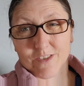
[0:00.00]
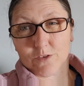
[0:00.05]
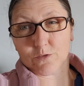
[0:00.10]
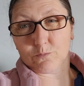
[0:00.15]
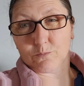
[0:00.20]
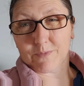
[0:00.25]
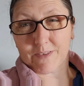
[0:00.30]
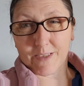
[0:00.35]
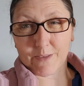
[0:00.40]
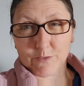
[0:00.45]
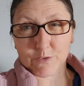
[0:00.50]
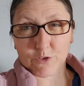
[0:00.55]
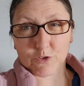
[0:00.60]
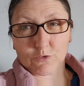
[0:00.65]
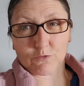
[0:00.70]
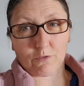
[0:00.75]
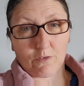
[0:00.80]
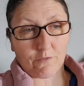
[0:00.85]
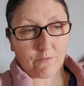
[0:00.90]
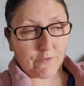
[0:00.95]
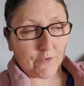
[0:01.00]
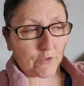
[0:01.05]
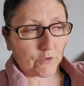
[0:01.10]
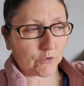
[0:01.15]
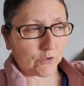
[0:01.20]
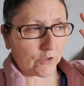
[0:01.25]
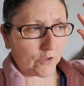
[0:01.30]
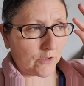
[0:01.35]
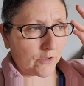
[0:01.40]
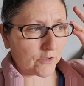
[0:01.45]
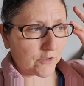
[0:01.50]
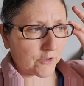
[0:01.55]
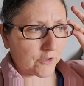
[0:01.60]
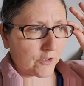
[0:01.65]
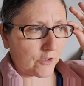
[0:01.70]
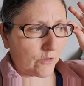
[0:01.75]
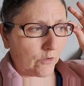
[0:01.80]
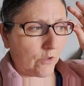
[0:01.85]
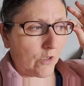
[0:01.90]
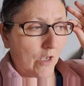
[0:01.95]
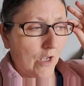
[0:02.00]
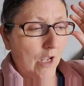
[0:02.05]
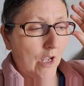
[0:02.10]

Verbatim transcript: Sometimes she'll refuse to go to school.